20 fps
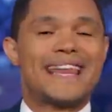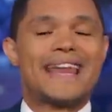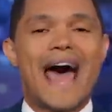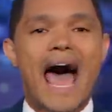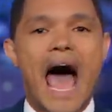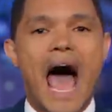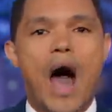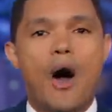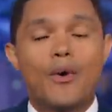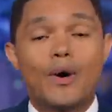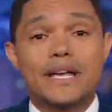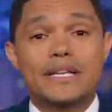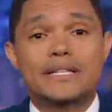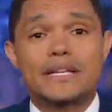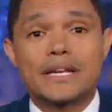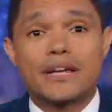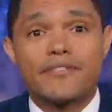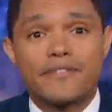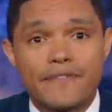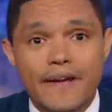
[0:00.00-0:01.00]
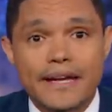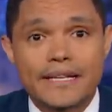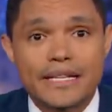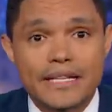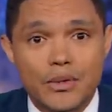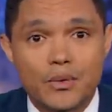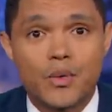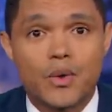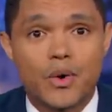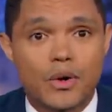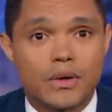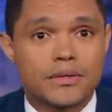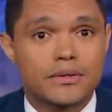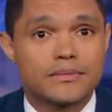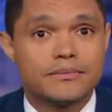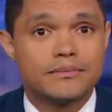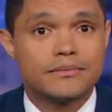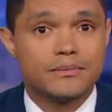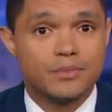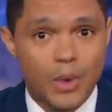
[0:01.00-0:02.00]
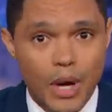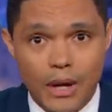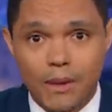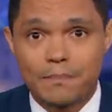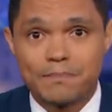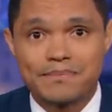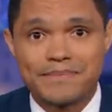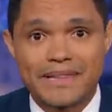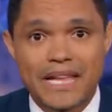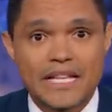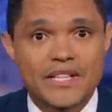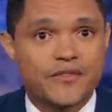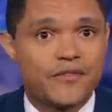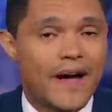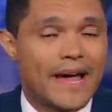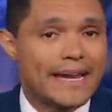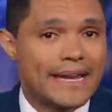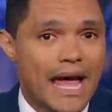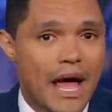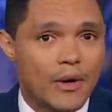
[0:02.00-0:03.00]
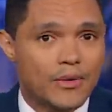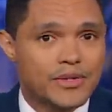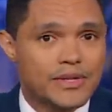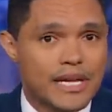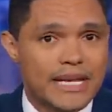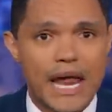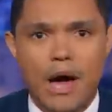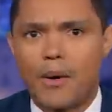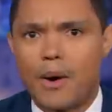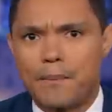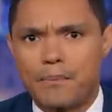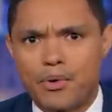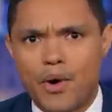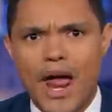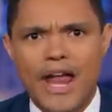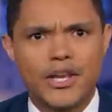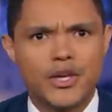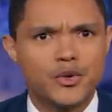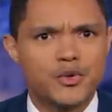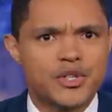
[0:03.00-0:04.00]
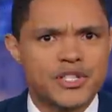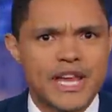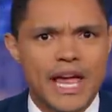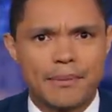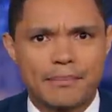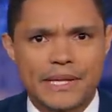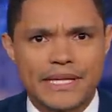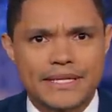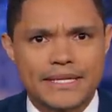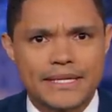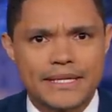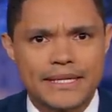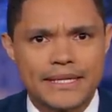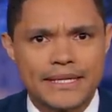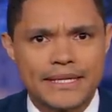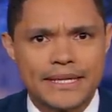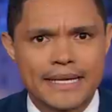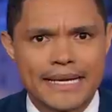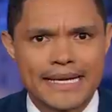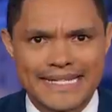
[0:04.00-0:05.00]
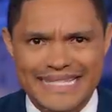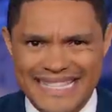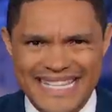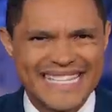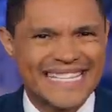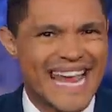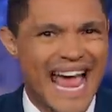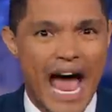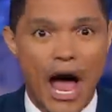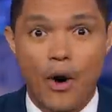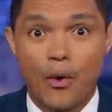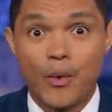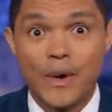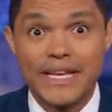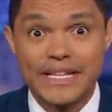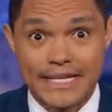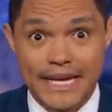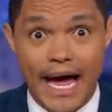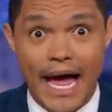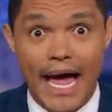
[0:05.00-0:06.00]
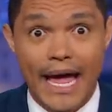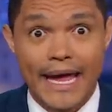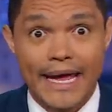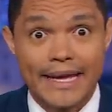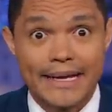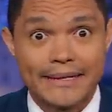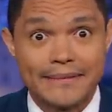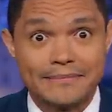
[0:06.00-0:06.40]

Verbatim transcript: and how is it affecting the world? Well, let's find out in our brand new segment Is This How We Die?